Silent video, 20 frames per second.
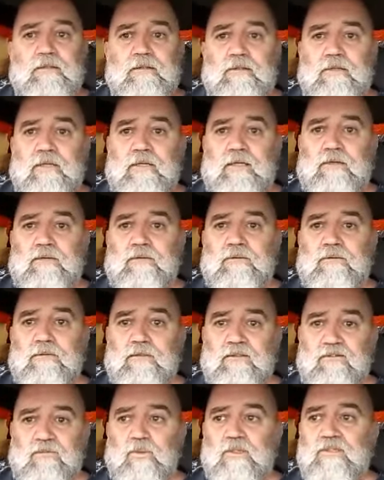You know,
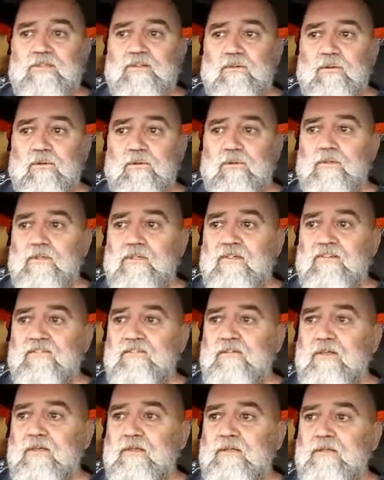it's what the Lord
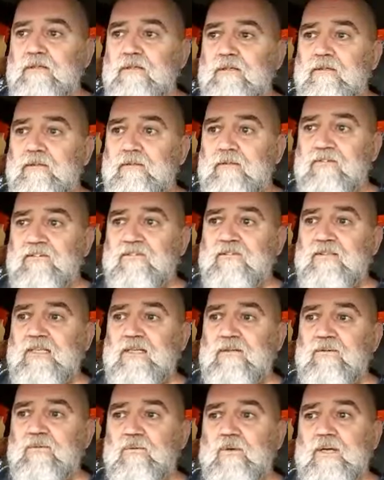has done. This is
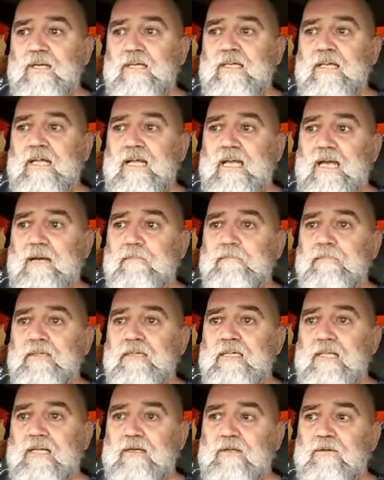getting ready to
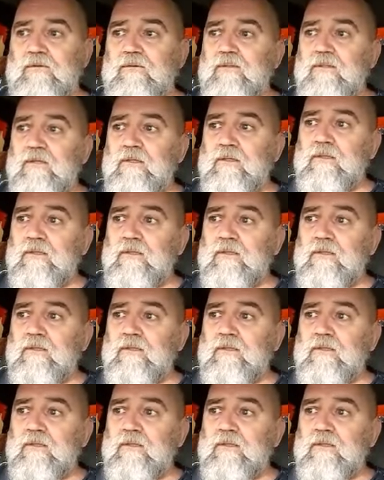happen now.